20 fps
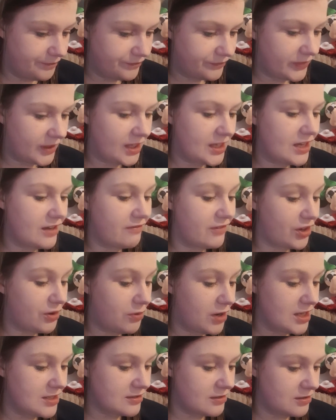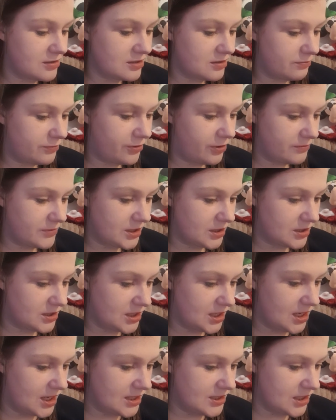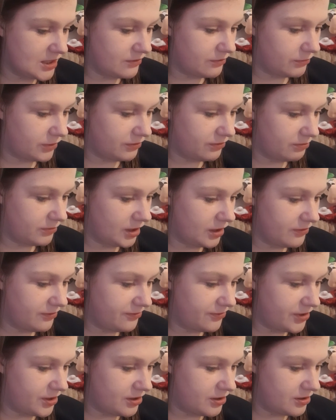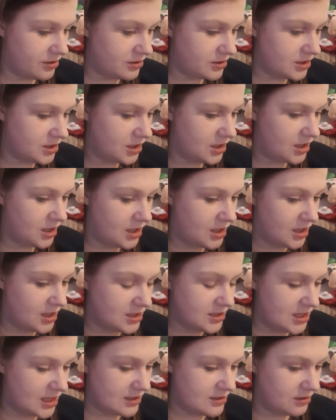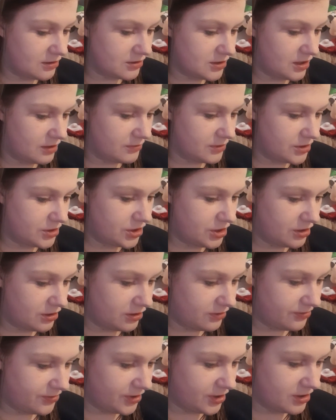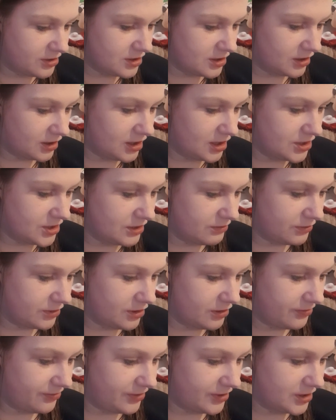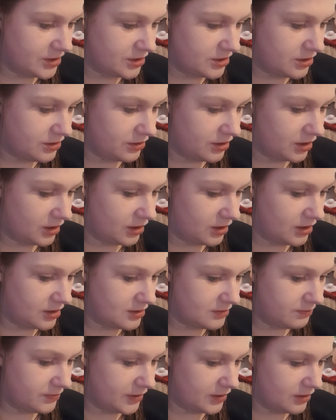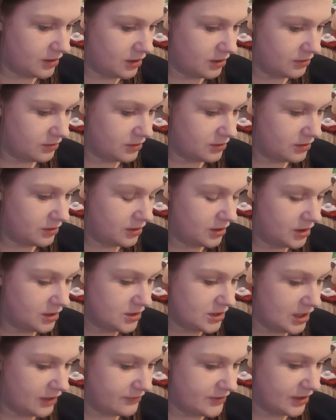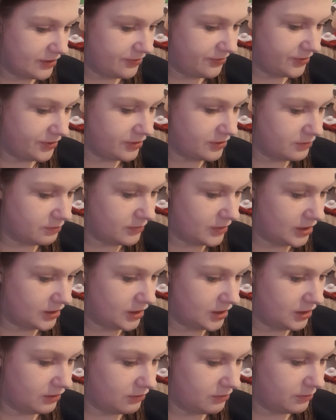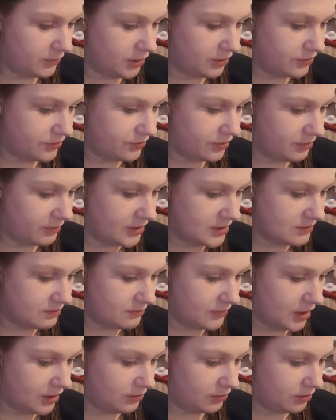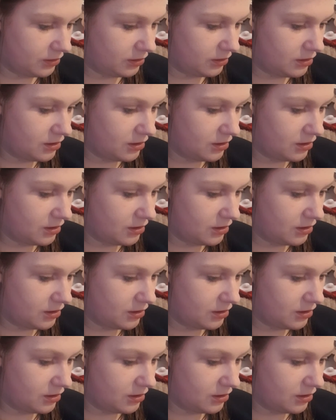He requires constant prompting to eat, even with familiar food. Takes a long time to chew the food, and occasionally will not finish chewing, and has been known to have food manually removed from his mouth.